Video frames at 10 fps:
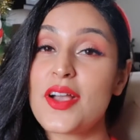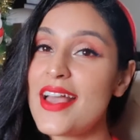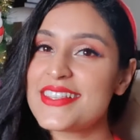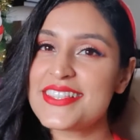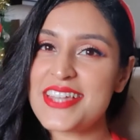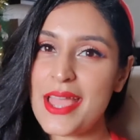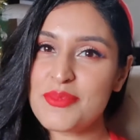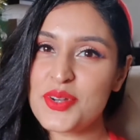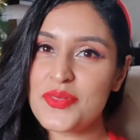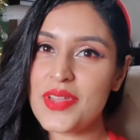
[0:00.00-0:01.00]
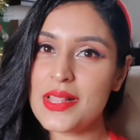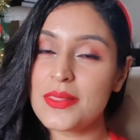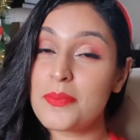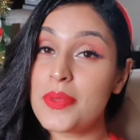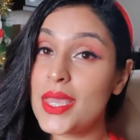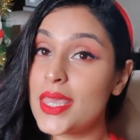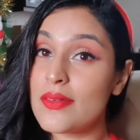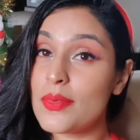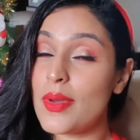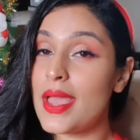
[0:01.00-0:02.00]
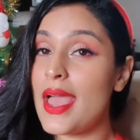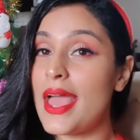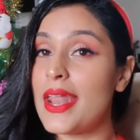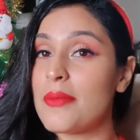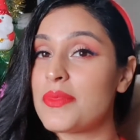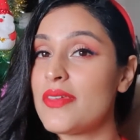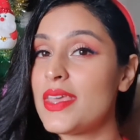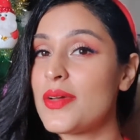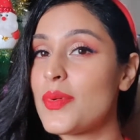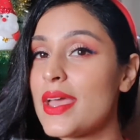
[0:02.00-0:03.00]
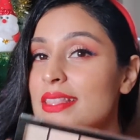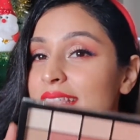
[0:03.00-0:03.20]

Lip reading: guys, it's time to reveal the big giveaway, and I'm giving away